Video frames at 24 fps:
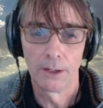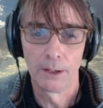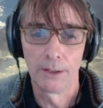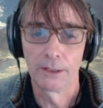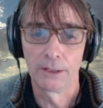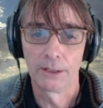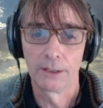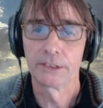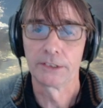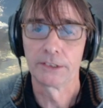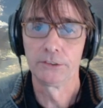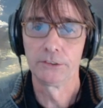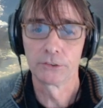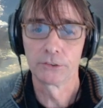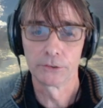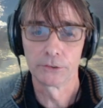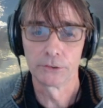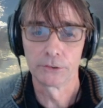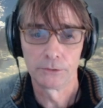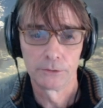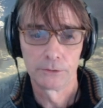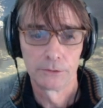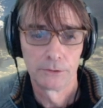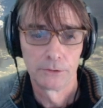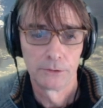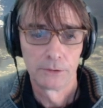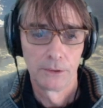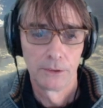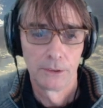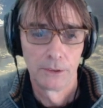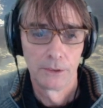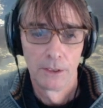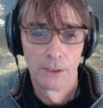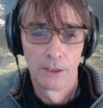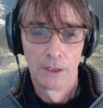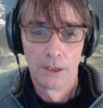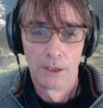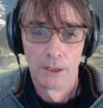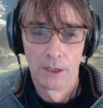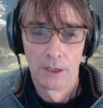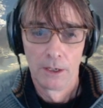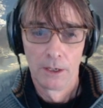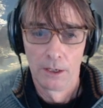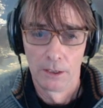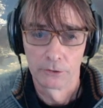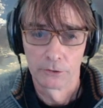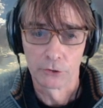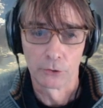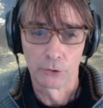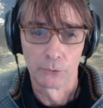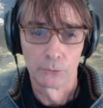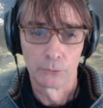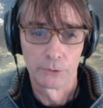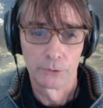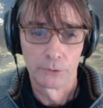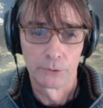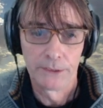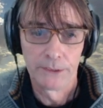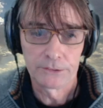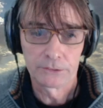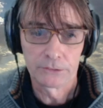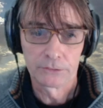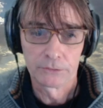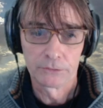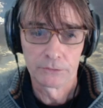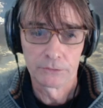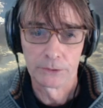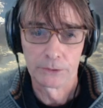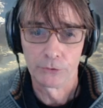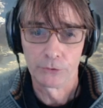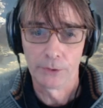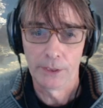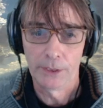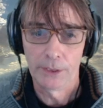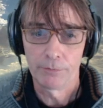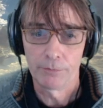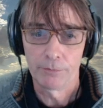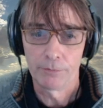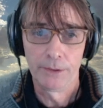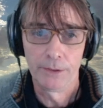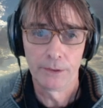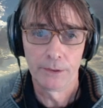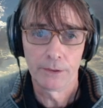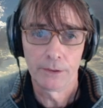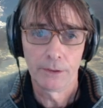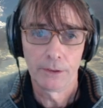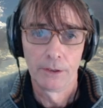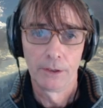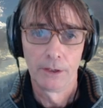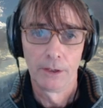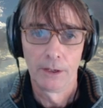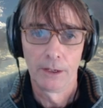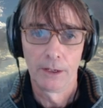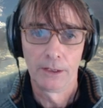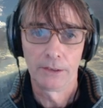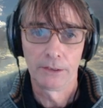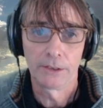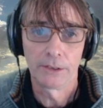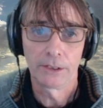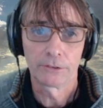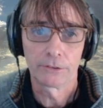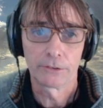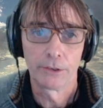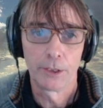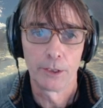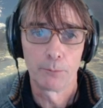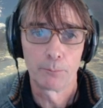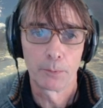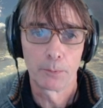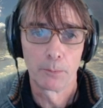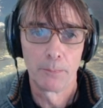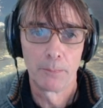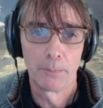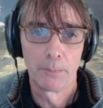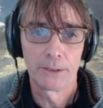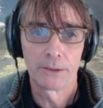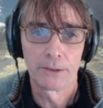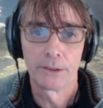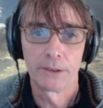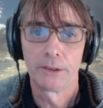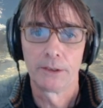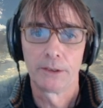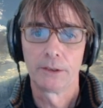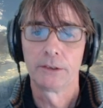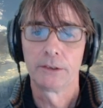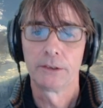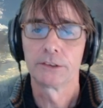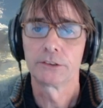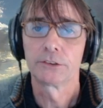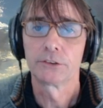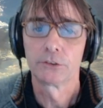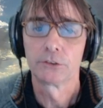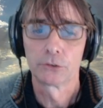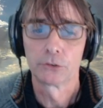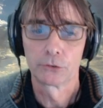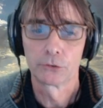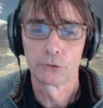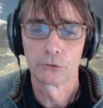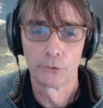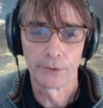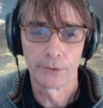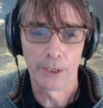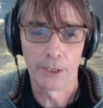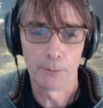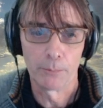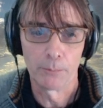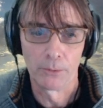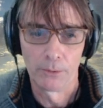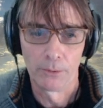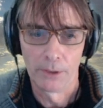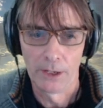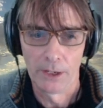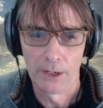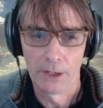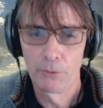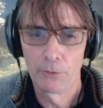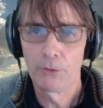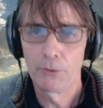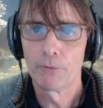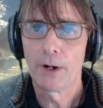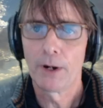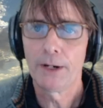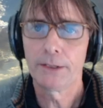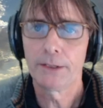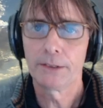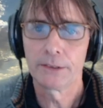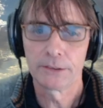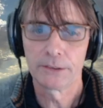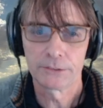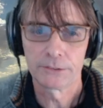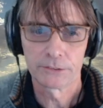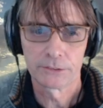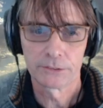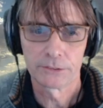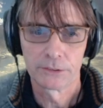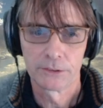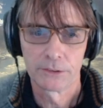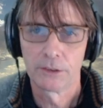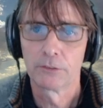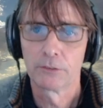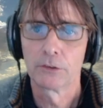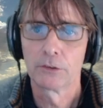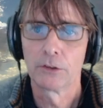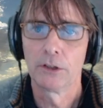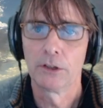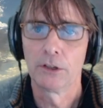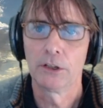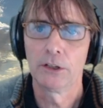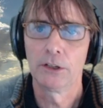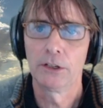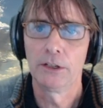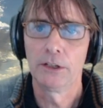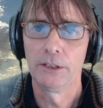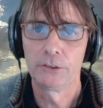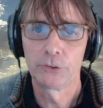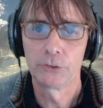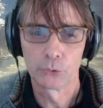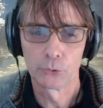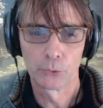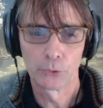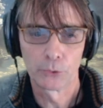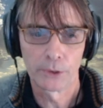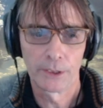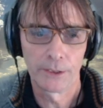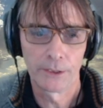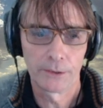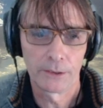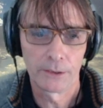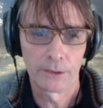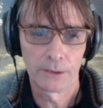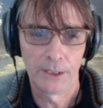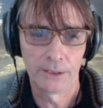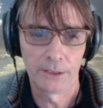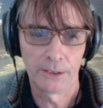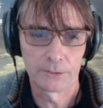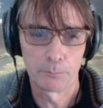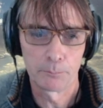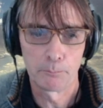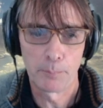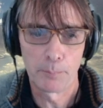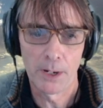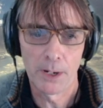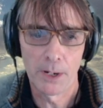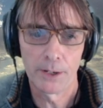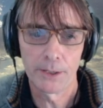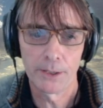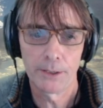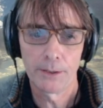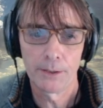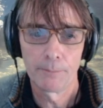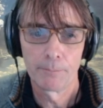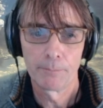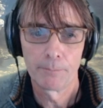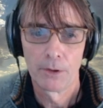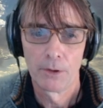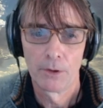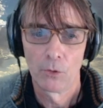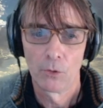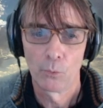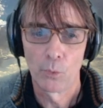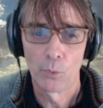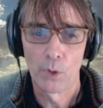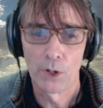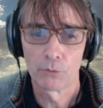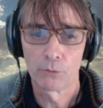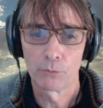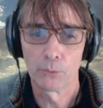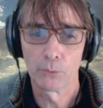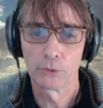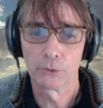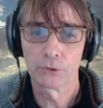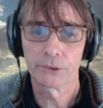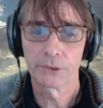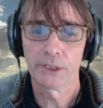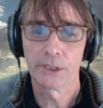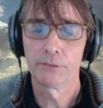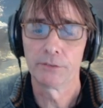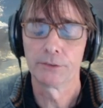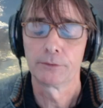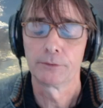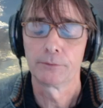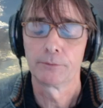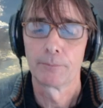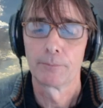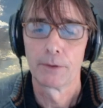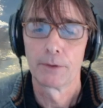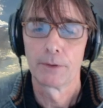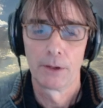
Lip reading: Extenso. So this, what you have here, is actually implementing this truth table, and we write this in shorthand as pi 147,